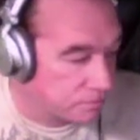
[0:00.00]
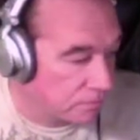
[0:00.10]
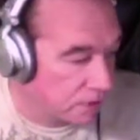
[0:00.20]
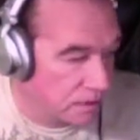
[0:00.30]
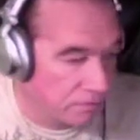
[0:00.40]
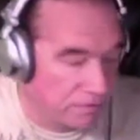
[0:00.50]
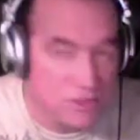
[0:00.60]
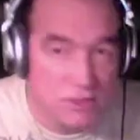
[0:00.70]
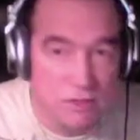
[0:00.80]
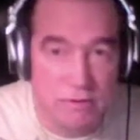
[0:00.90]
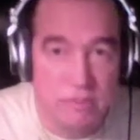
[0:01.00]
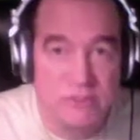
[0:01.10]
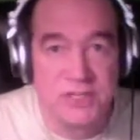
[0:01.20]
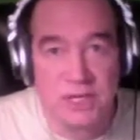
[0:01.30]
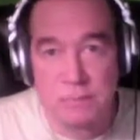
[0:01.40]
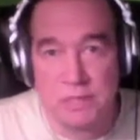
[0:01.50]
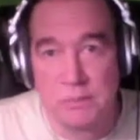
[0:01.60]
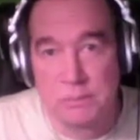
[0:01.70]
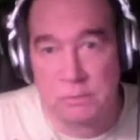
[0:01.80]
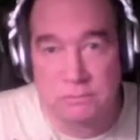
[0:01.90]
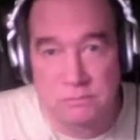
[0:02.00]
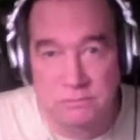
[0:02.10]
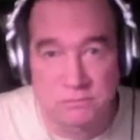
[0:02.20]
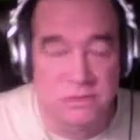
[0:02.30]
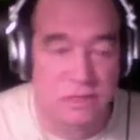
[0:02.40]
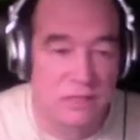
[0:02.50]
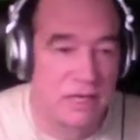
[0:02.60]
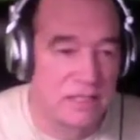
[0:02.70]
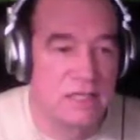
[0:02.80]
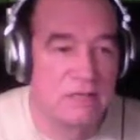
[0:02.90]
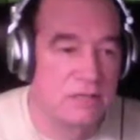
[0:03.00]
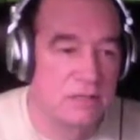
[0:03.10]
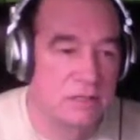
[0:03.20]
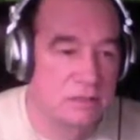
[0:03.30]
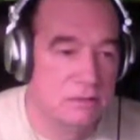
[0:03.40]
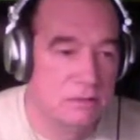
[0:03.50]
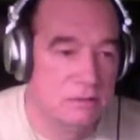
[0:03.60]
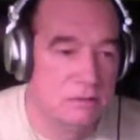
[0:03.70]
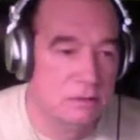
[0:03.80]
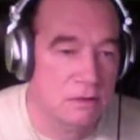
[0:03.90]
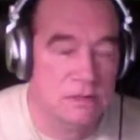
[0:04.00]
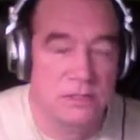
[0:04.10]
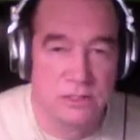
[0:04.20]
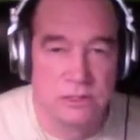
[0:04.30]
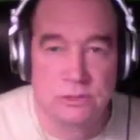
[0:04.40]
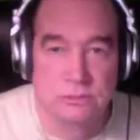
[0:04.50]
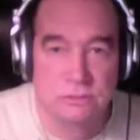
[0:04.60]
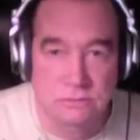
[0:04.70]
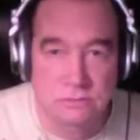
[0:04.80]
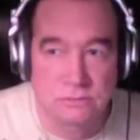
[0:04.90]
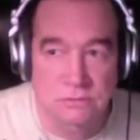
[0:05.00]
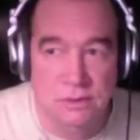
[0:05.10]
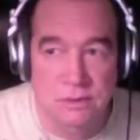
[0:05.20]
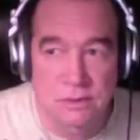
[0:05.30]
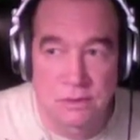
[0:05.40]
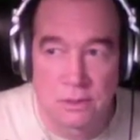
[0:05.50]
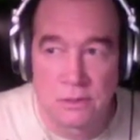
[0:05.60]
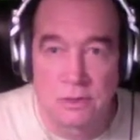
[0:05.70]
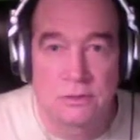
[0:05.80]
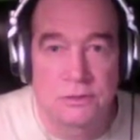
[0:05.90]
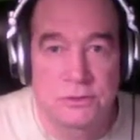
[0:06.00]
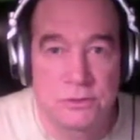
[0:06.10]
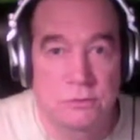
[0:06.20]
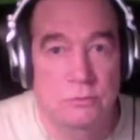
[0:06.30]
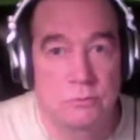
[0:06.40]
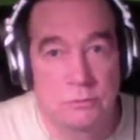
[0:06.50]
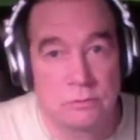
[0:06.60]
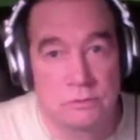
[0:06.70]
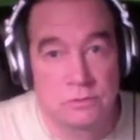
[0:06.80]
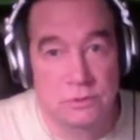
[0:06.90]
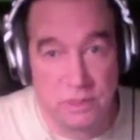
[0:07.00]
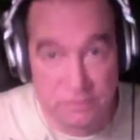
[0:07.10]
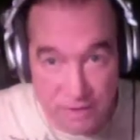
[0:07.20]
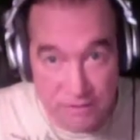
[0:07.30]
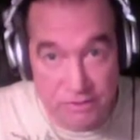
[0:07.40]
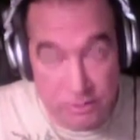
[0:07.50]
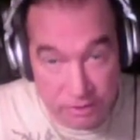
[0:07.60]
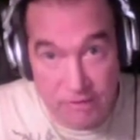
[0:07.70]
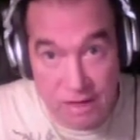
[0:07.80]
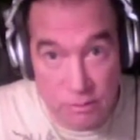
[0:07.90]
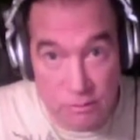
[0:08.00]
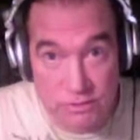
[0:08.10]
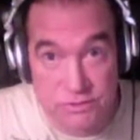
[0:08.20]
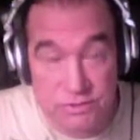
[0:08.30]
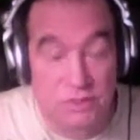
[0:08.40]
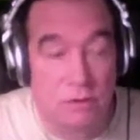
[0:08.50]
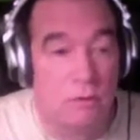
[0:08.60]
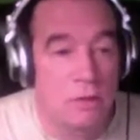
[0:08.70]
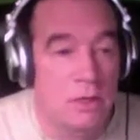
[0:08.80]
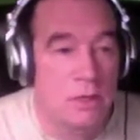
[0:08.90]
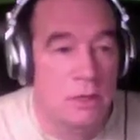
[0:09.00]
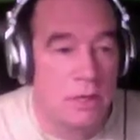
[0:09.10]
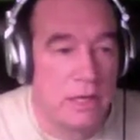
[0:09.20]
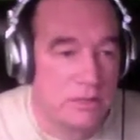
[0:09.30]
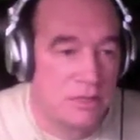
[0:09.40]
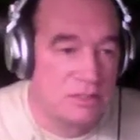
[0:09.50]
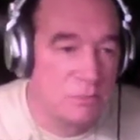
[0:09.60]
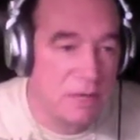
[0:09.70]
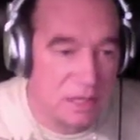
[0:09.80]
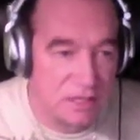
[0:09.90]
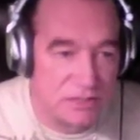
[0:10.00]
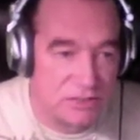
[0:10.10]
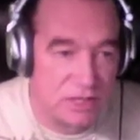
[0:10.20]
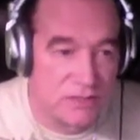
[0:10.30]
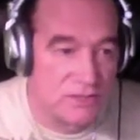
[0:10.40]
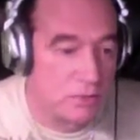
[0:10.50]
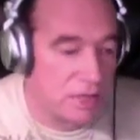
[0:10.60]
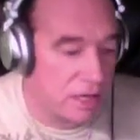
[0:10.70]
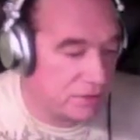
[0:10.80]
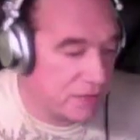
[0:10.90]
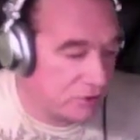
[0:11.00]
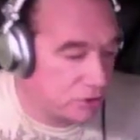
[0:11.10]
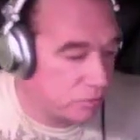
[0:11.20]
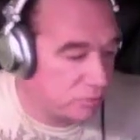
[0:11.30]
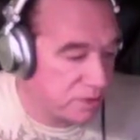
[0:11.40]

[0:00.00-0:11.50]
these are the very same people that are not giving attention to their followers. So it doesn't make any sense that there should be